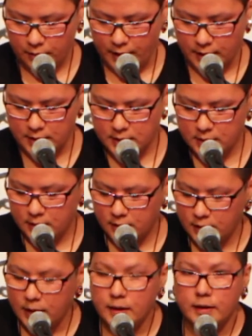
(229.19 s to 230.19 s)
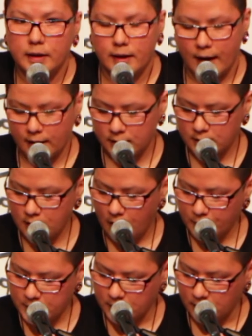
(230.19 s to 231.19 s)
rights, the Indian Act
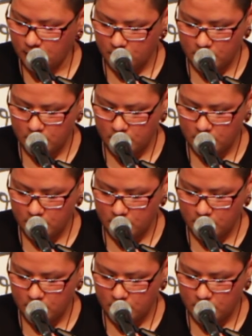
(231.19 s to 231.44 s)
adopted,